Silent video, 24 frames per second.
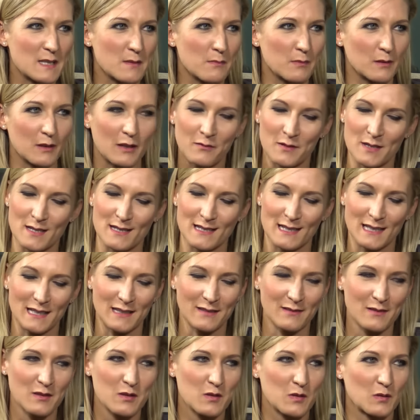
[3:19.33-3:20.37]
but obviously
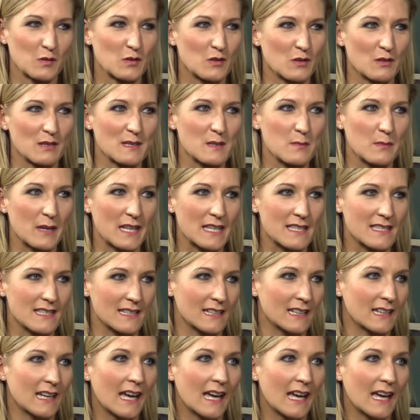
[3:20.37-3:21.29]
shorter is better.